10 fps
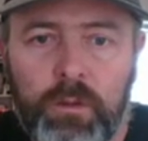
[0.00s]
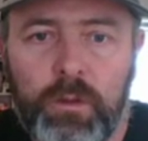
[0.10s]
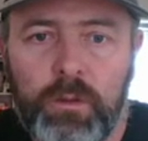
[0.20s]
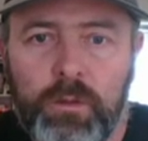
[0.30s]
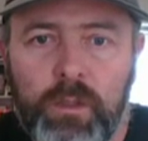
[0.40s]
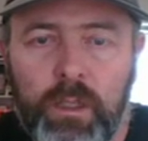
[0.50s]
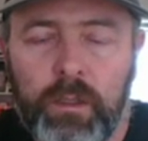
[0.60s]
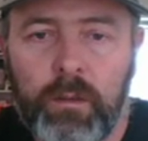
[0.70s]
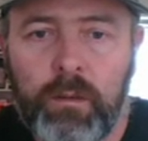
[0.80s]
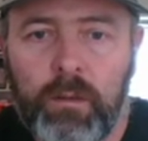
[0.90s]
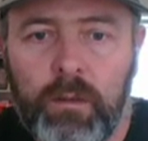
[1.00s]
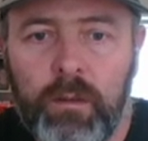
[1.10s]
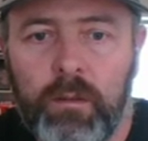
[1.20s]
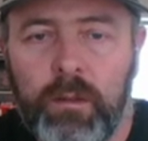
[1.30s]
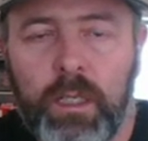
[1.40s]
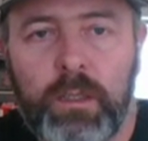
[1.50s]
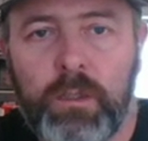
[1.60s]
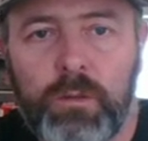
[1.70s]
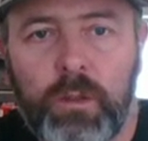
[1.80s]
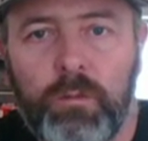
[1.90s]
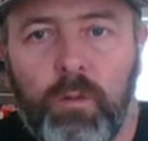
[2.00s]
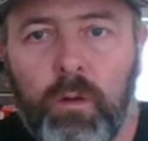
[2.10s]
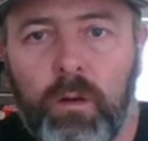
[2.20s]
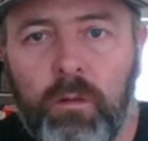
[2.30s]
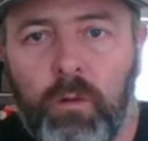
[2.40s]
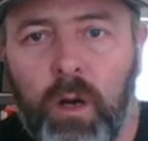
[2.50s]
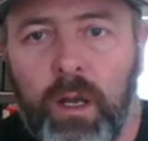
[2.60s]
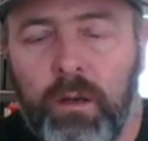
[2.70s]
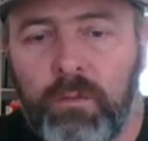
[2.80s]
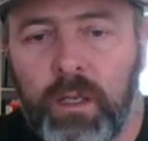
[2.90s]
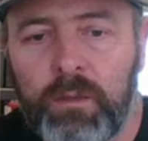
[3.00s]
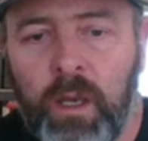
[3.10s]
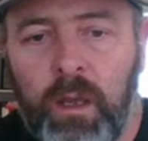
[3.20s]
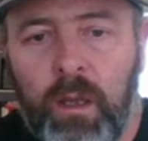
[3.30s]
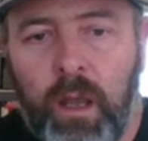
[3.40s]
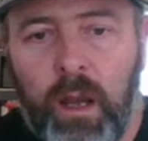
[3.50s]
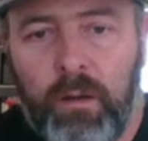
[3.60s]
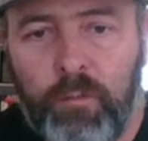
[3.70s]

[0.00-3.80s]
They're also used in industry for a variety of things.